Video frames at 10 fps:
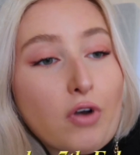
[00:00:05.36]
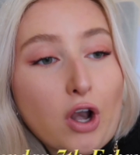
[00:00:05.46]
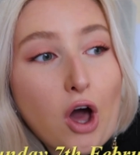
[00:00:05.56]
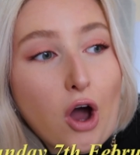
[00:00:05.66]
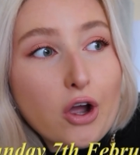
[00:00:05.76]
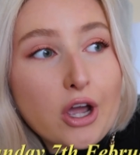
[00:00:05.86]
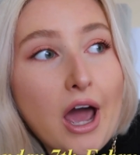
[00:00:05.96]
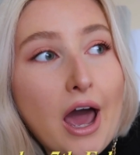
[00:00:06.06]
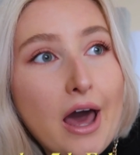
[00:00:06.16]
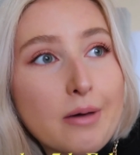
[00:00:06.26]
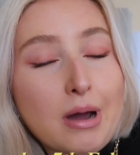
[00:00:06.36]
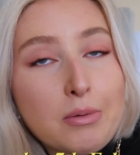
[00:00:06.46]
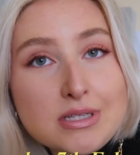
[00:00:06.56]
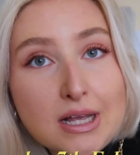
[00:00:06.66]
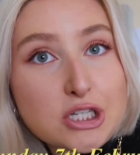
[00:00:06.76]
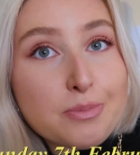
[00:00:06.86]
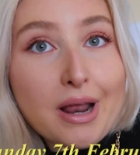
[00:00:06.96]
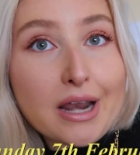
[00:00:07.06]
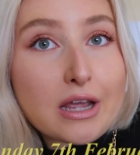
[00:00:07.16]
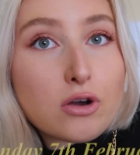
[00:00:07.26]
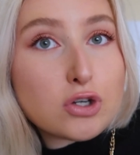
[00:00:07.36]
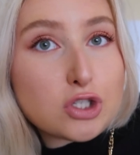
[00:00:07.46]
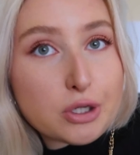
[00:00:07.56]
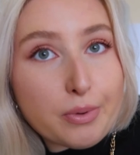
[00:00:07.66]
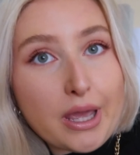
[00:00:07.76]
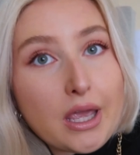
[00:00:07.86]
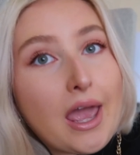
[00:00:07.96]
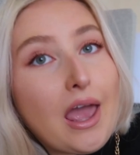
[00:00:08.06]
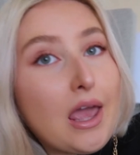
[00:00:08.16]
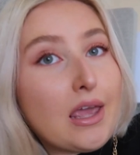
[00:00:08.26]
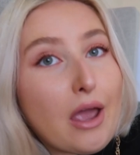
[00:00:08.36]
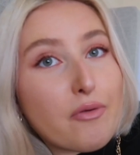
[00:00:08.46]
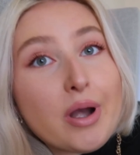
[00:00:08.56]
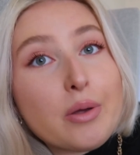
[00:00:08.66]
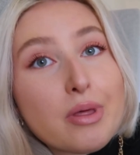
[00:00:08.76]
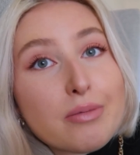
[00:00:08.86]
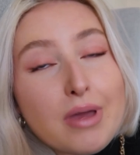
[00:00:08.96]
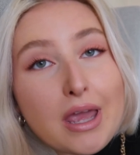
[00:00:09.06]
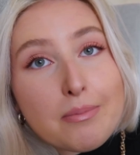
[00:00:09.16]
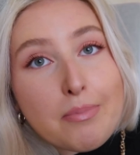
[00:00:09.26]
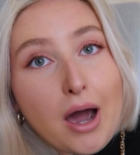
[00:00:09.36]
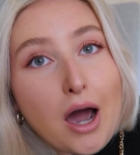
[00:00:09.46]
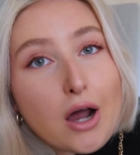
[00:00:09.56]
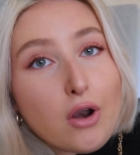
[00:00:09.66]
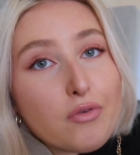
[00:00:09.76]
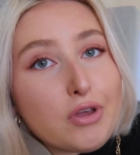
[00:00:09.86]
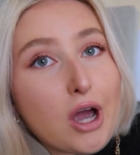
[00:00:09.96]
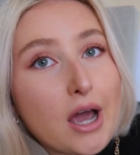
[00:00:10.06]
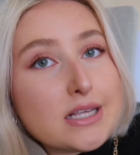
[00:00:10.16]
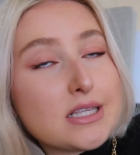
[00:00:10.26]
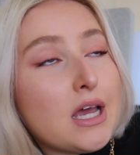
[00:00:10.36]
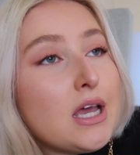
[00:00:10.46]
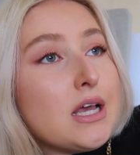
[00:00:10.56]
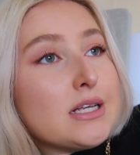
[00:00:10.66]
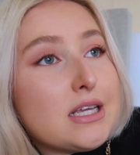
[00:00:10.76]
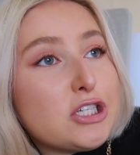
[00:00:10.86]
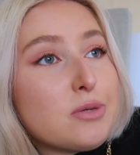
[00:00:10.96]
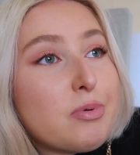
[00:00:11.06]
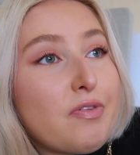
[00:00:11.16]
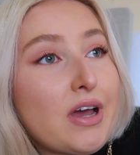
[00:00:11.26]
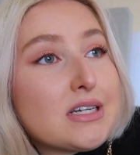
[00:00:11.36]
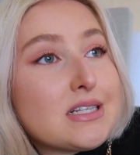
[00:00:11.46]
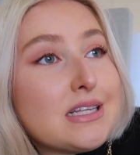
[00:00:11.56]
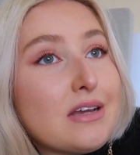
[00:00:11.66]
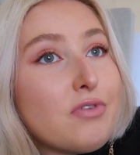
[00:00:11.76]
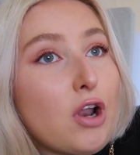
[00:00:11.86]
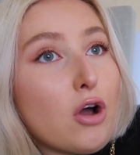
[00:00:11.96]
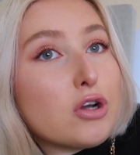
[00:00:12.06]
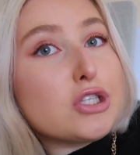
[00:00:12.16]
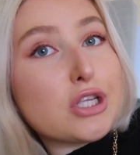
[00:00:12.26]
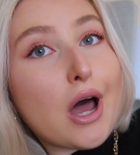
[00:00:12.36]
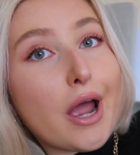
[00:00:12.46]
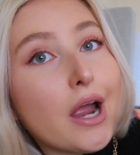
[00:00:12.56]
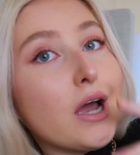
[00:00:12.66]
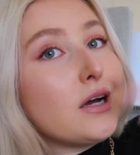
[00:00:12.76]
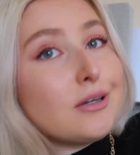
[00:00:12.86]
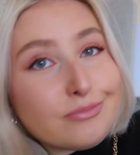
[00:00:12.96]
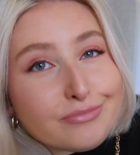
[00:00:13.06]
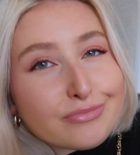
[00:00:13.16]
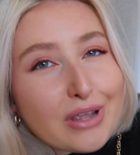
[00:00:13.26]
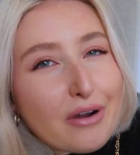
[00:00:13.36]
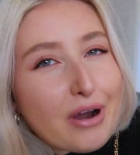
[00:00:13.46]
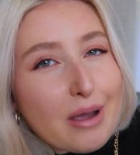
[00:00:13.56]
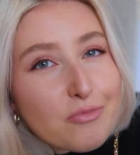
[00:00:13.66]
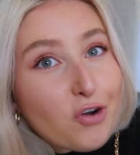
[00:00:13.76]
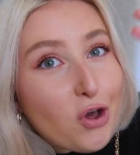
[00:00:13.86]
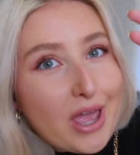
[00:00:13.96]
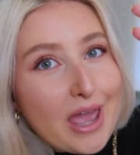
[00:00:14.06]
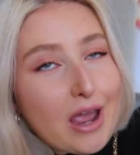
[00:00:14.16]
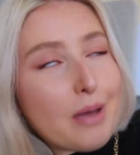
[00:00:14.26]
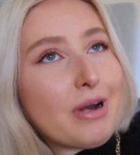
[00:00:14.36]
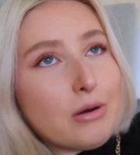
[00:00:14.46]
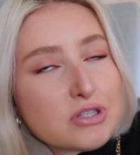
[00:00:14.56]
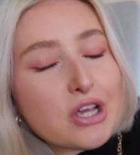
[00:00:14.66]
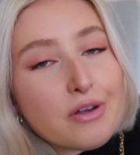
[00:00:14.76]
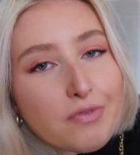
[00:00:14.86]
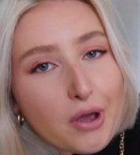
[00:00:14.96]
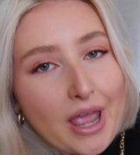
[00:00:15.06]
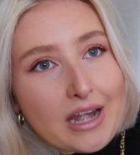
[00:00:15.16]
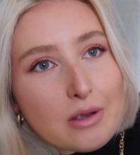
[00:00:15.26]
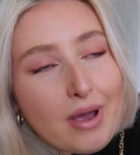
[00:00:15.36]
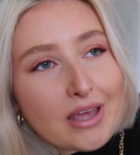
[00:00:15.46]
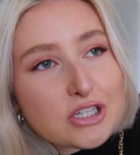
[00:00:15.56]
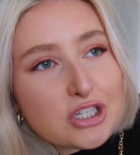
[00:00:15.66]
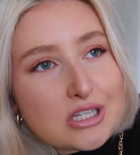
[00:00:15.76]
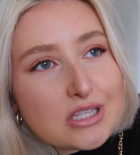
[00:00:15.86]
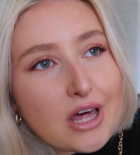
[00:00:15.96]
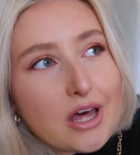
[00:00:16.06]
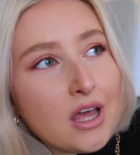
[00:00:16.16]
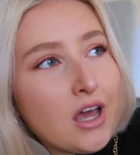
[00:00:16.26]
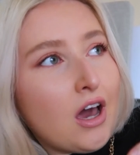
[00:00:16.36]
vlog. I was actually planning on doing a get ready with me, but a lot of you guys said you'd prefer to see a vlog, so here I am vlogging. I mean, I was gonna vlog anyway, it's just that